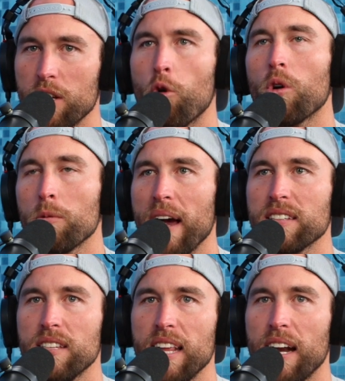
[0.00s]

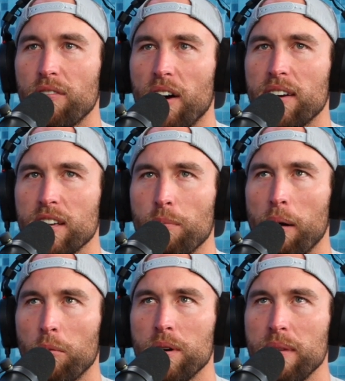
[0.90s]
Quarterbacks in the NFL, I think,
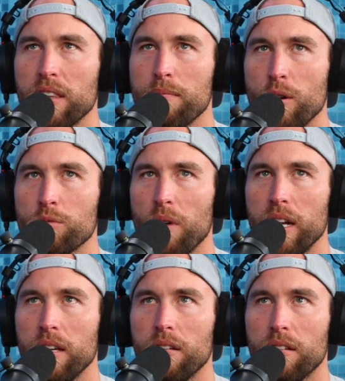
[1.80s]
probably make the most
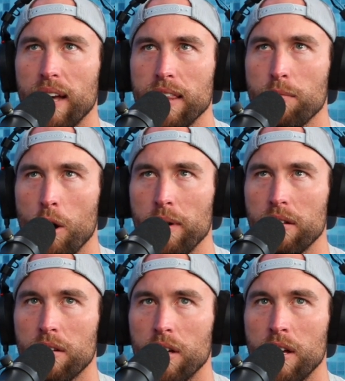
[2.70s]
money at the moment,
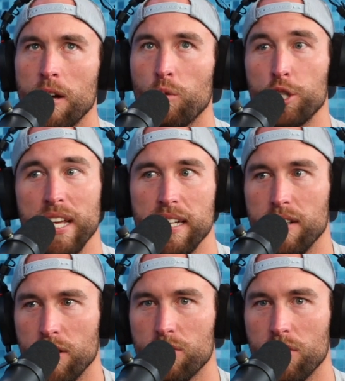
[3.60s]
which they
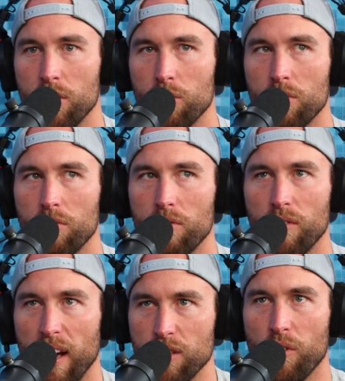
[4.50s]
didn't used to
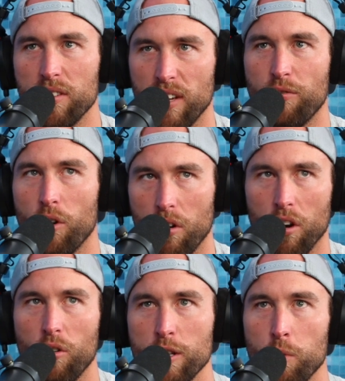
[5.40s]
as far as like for
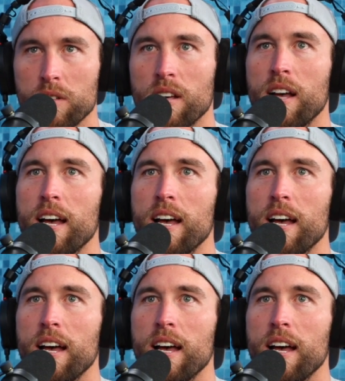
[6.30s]
across sports.